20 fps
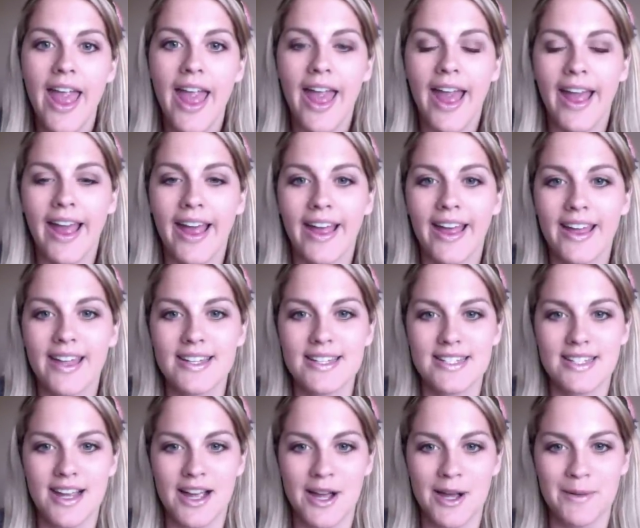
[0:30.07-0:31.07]
And
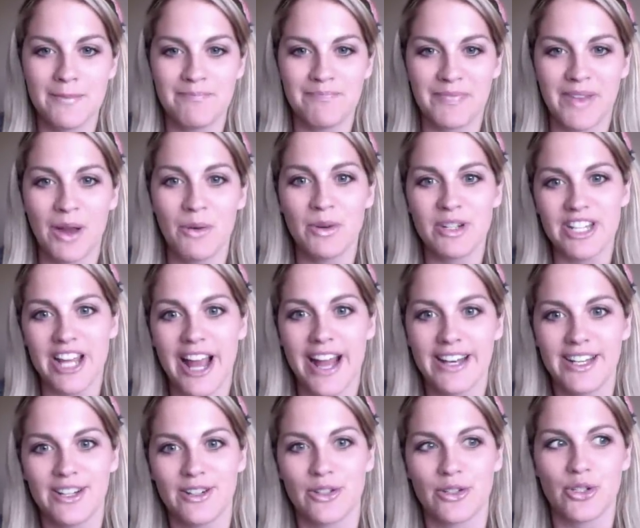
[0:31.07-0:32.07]
I wish I had
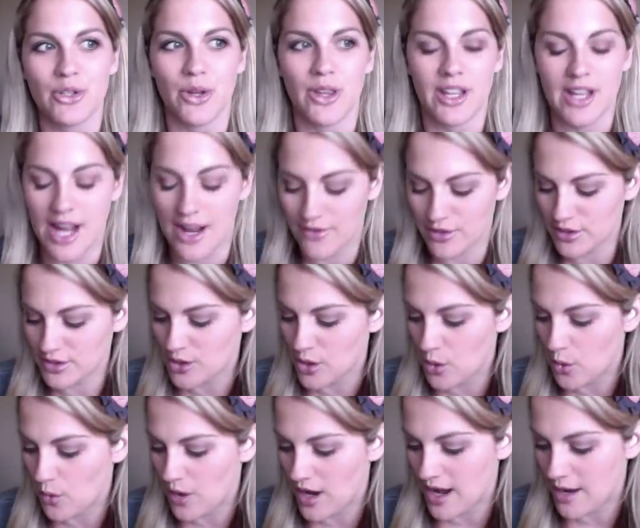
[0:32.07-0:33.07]
here to show you the cover,
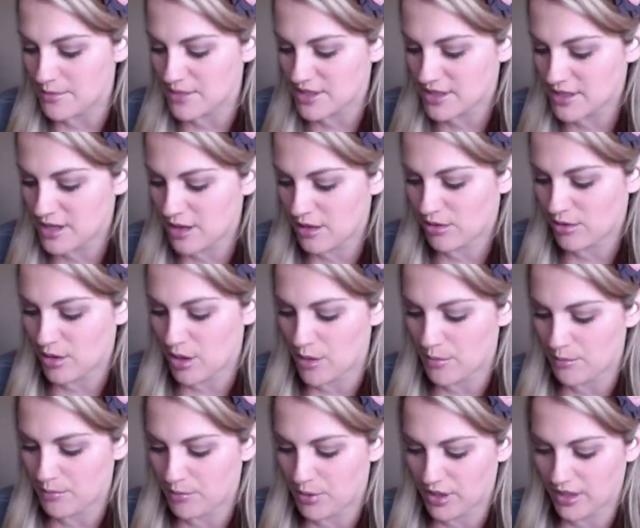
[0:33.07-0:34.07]
so I'm just going to
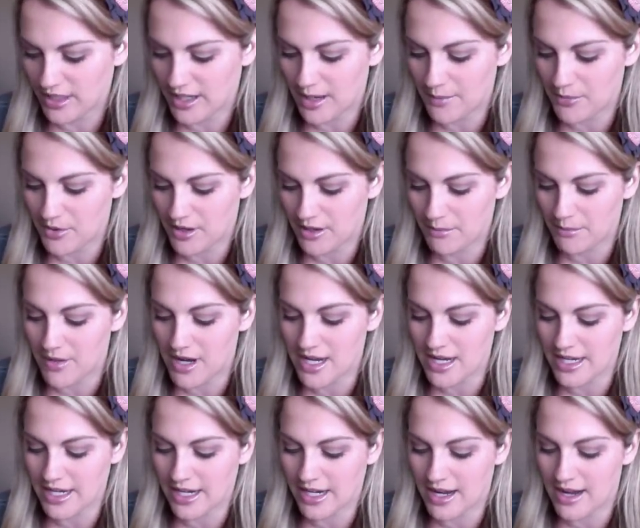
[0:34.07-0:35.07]
pull it up on
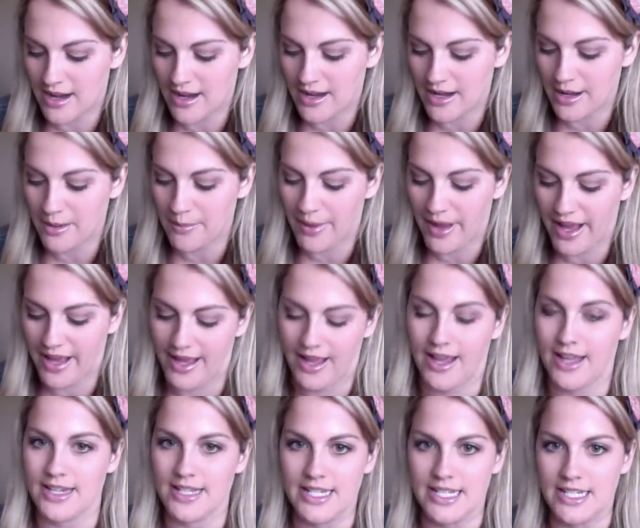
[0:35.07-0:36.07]
my
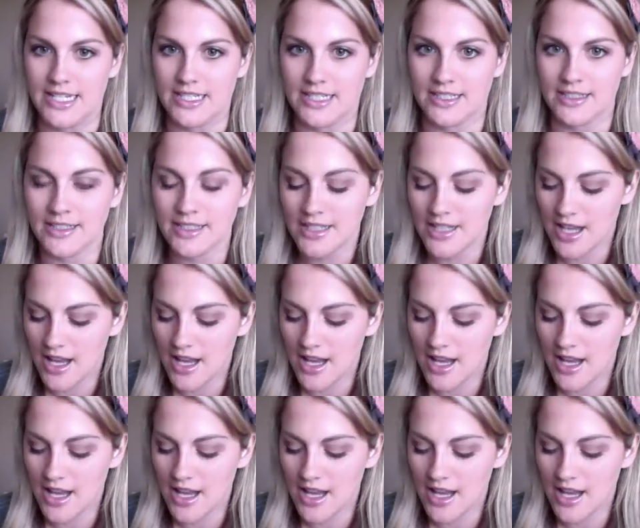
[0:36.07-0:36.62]
iPad here.